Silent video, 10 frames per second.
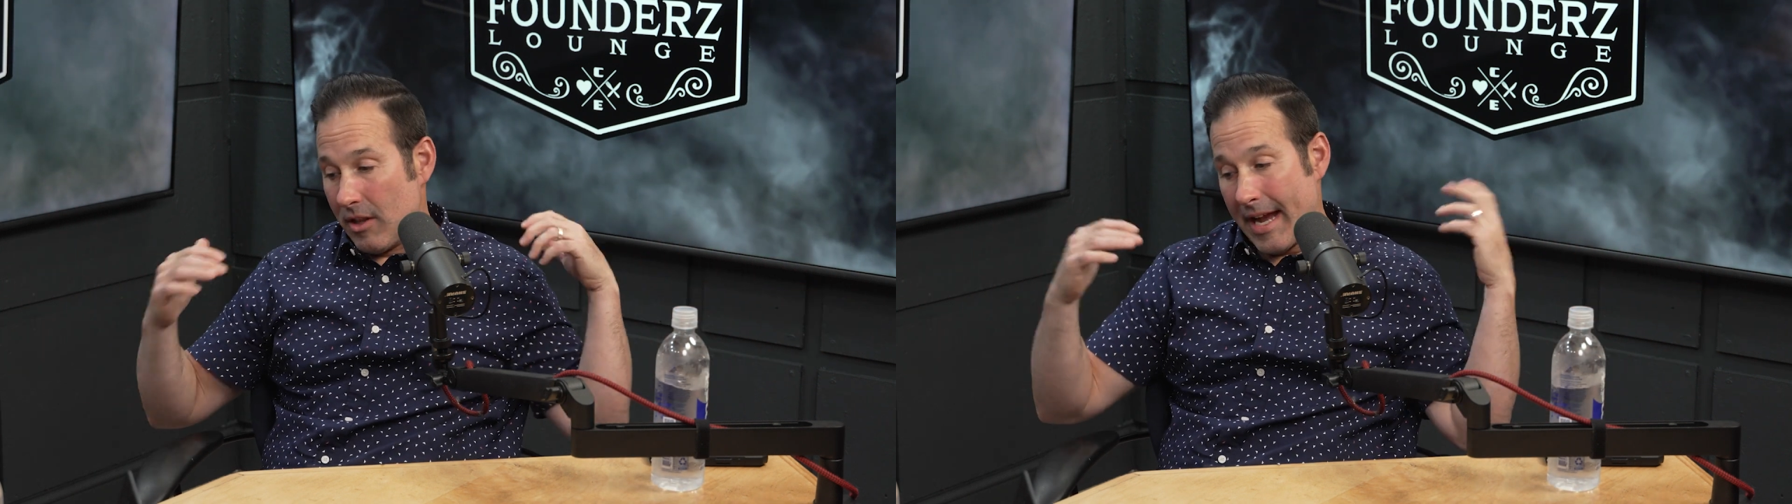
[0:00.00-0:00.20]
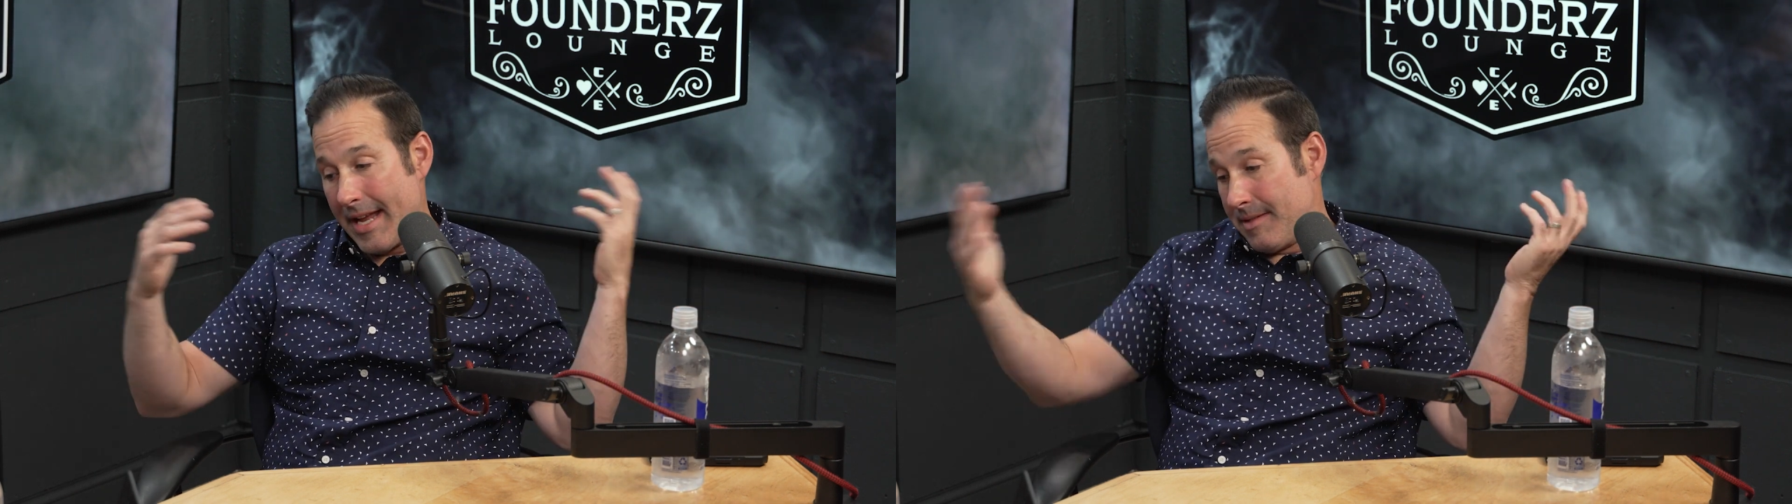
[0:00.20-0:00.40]

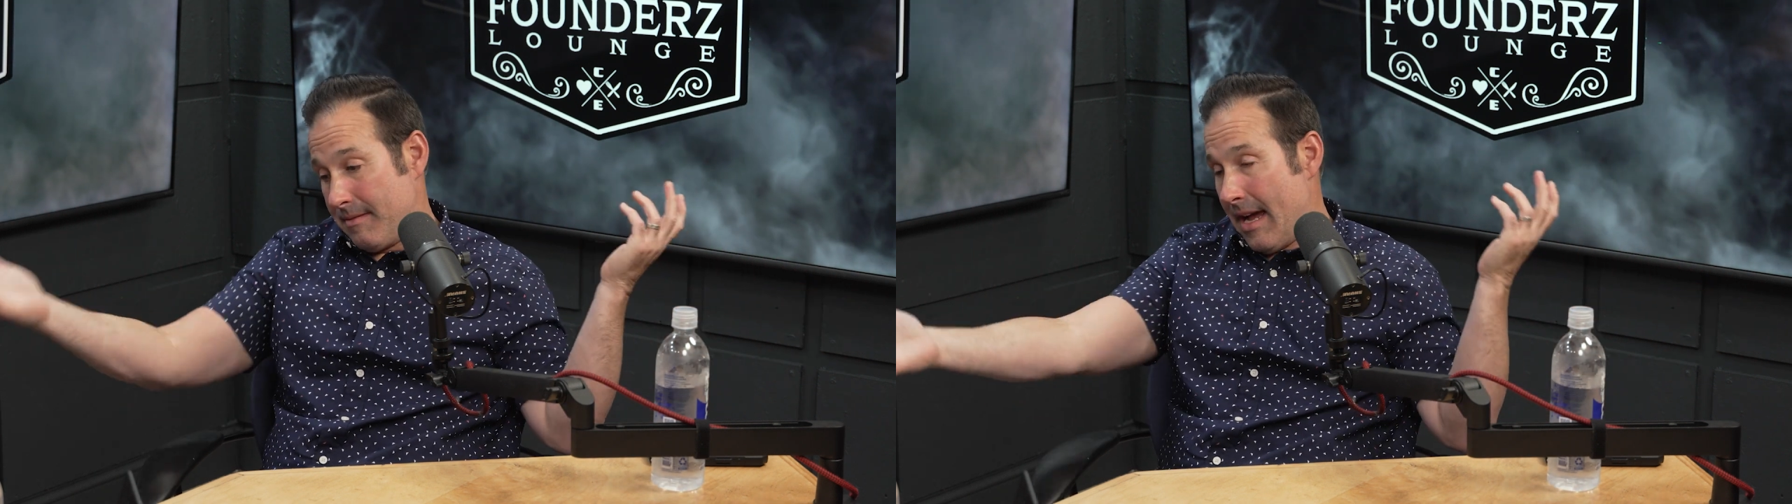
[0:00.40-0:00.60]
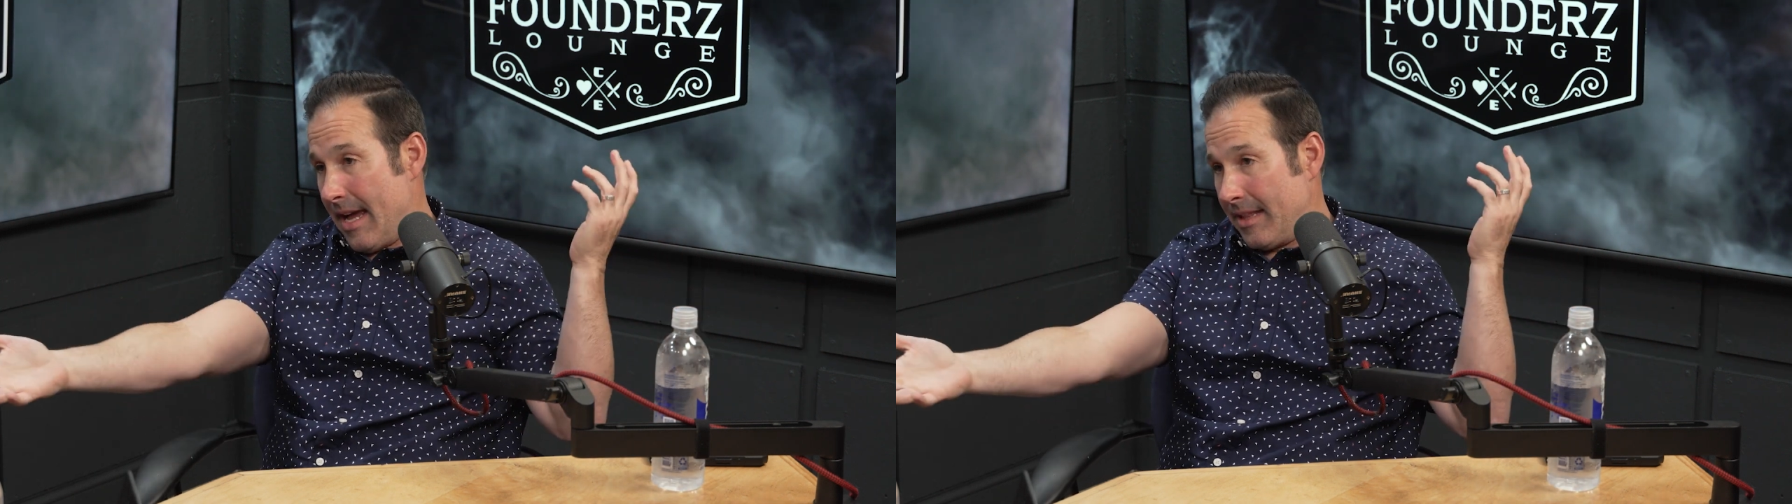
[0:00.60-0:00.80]
Like
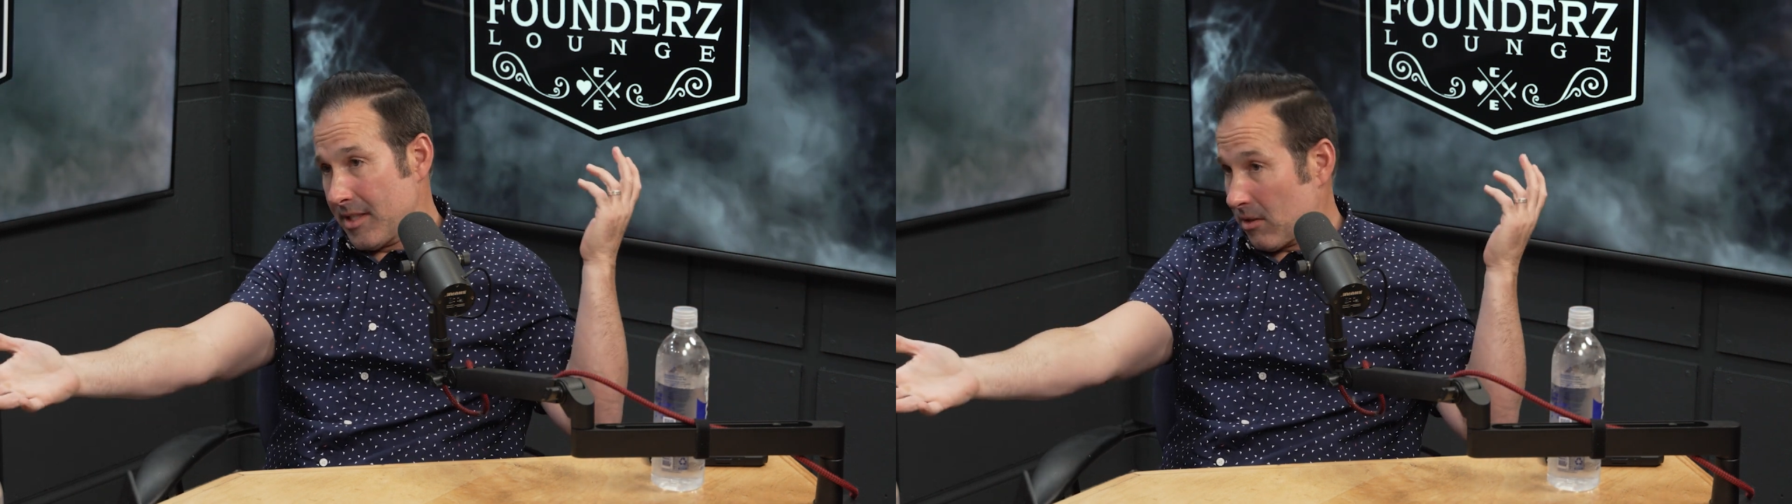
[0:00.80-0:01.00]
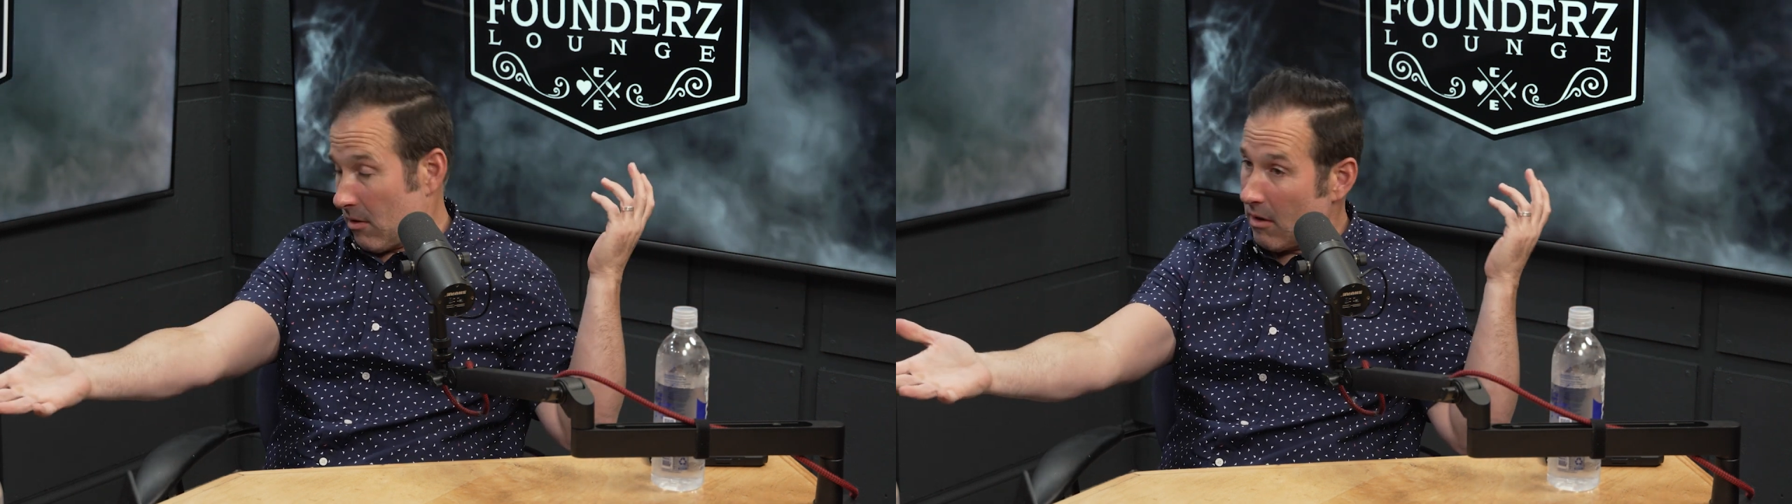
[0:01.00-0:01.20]
I had
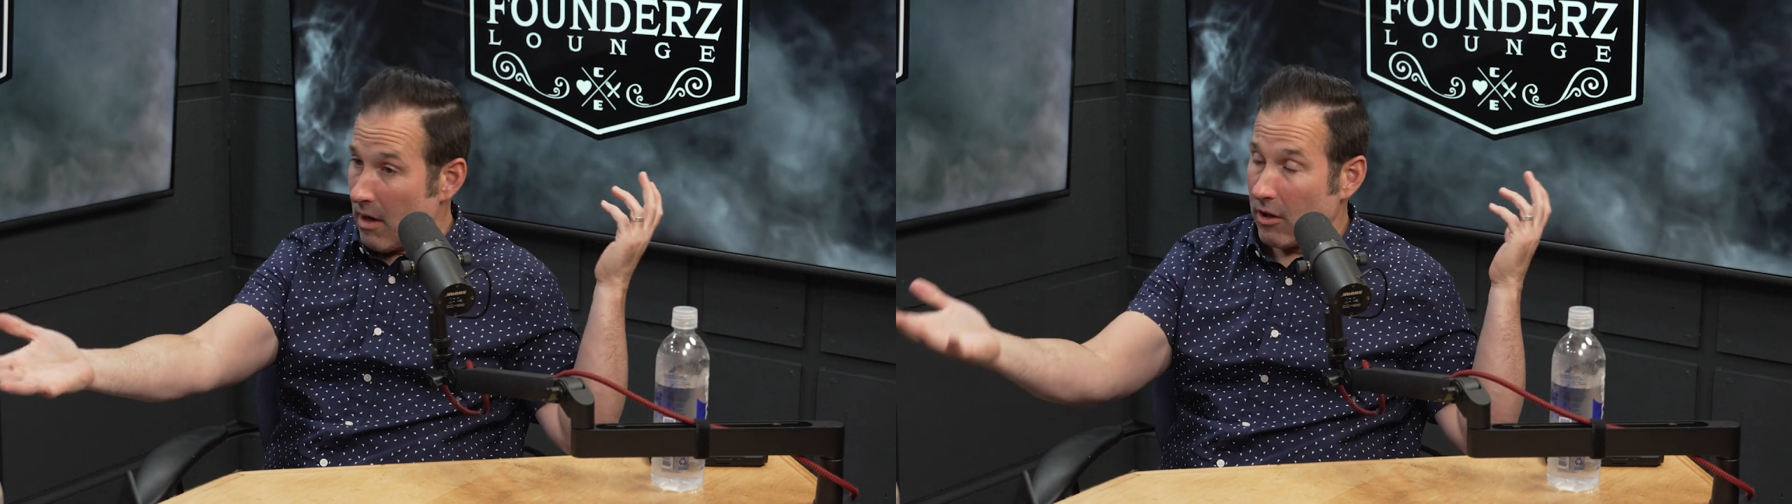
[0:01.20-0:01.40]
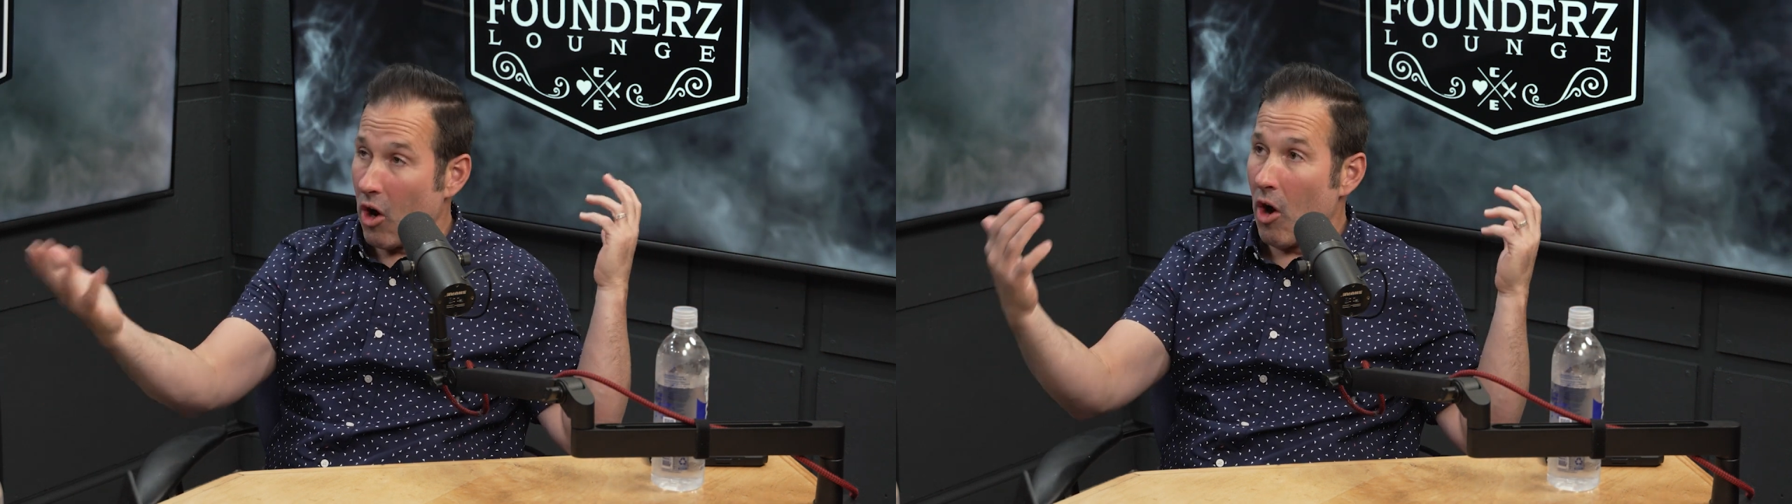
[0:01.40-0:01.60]

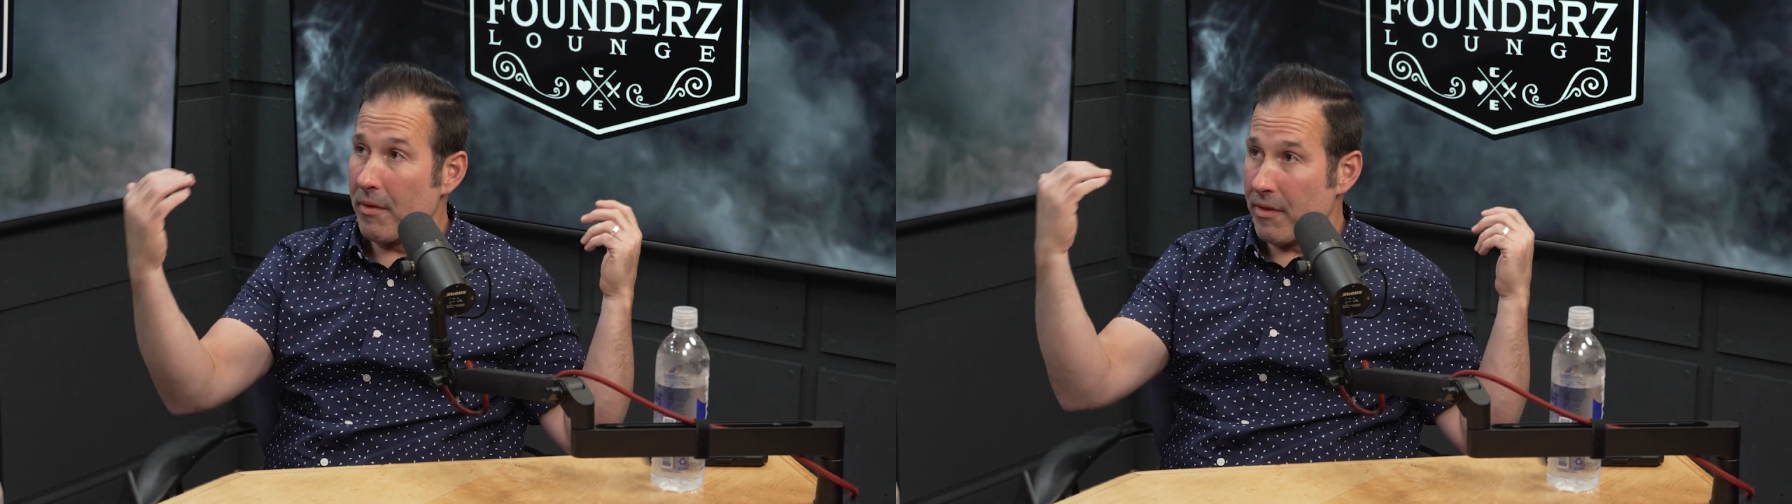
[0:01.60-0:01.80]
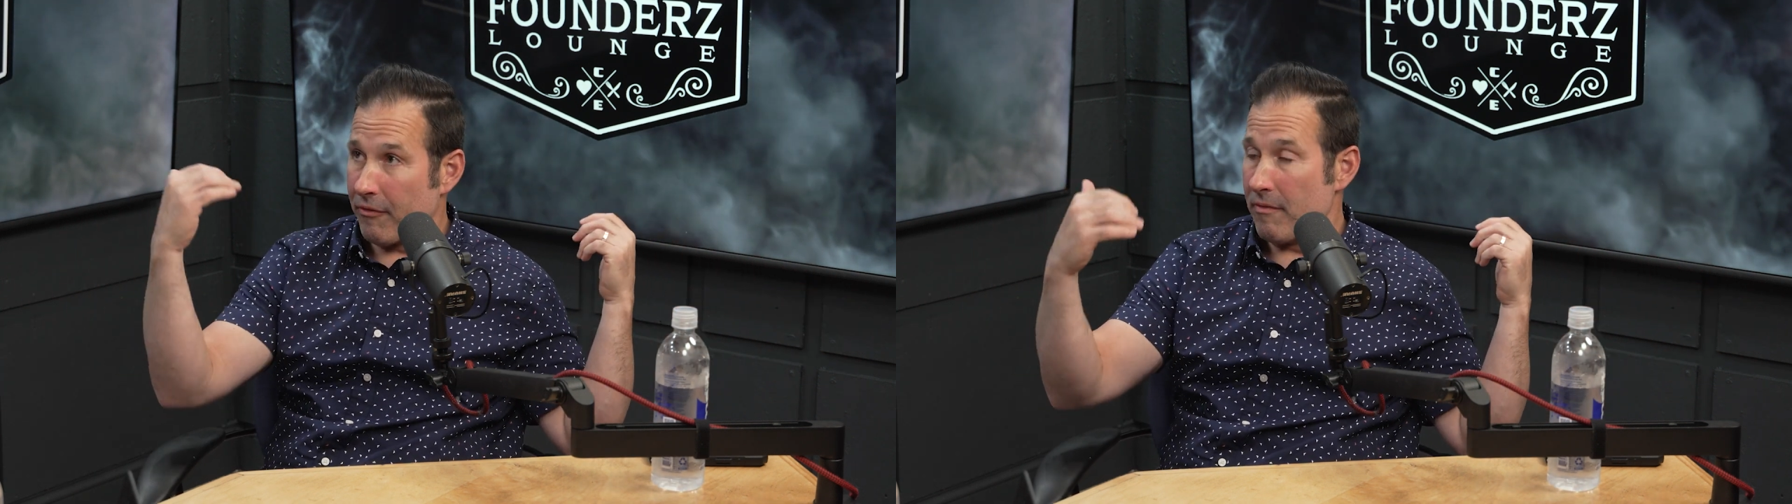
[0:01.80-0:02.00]
a call with